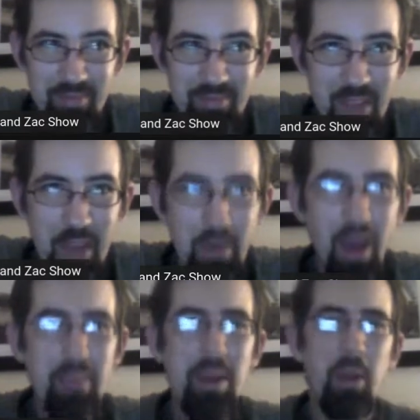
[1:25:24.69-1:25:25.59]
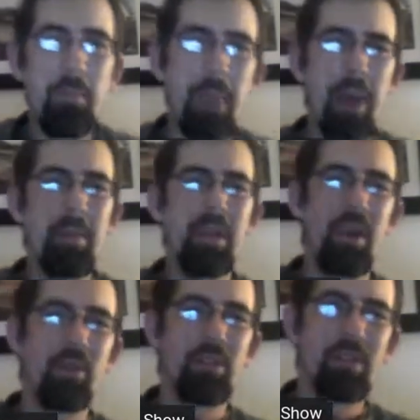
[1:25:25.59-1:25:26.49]
Because it's obviously an
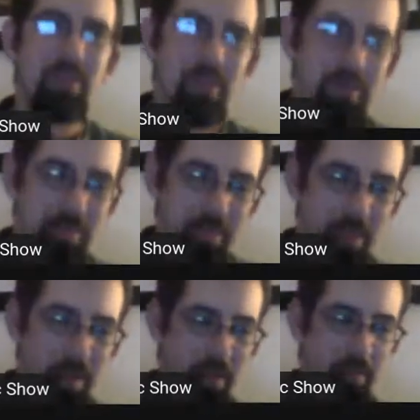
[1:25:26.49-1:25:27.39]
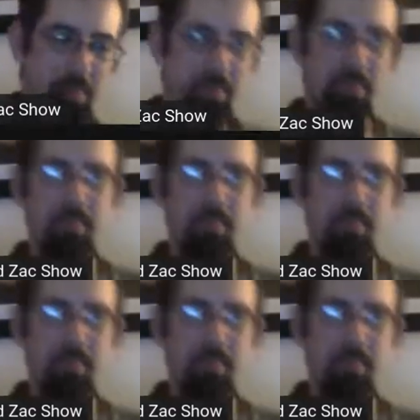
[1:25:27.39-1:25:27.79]
acronym. If it makes no sense.